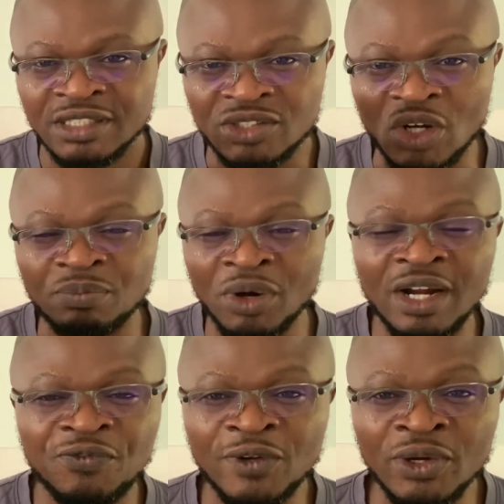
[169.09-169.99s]
Todd Bowley
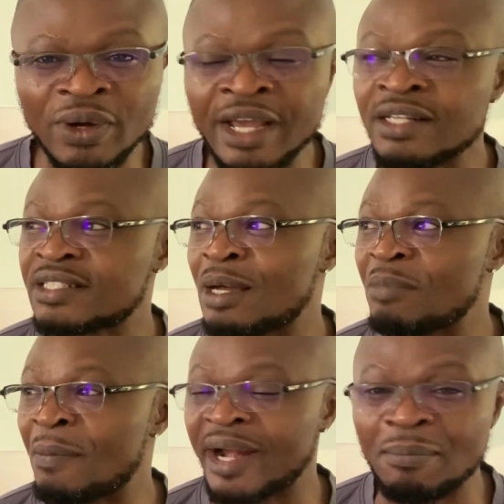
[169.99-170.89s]
flew in
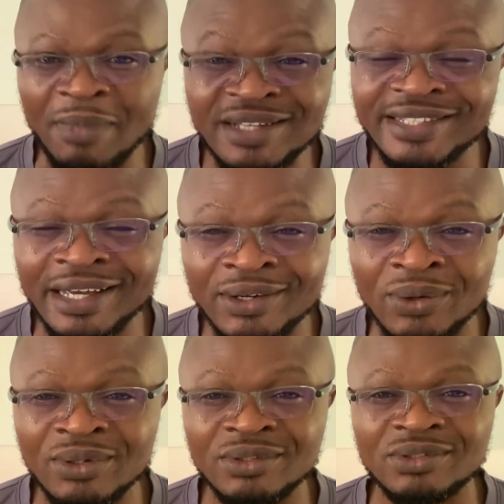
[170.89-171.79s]
about a month
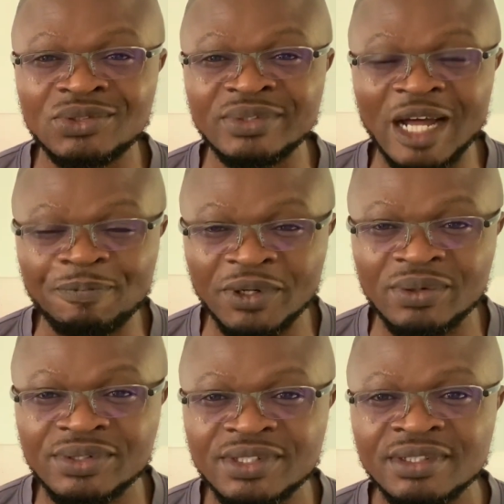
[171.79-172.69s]
ago to
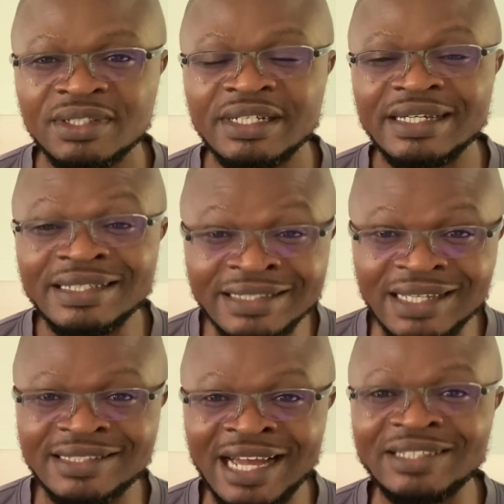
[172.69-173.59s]
Naples.
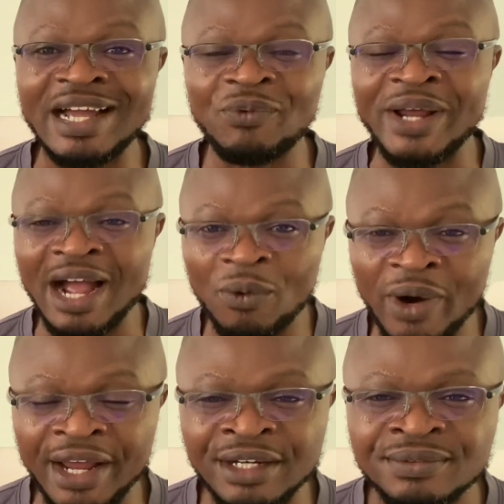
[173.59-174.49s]
Yes, that we are
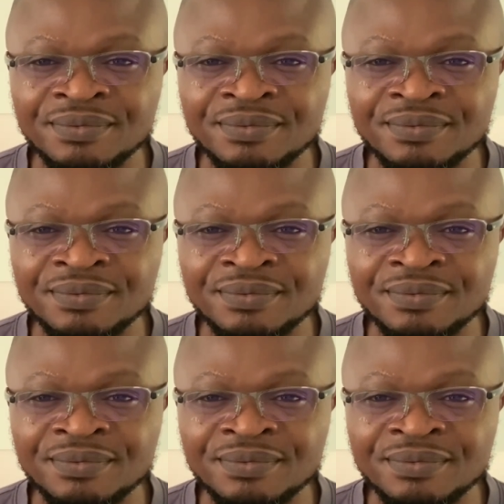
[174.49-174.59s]
aware.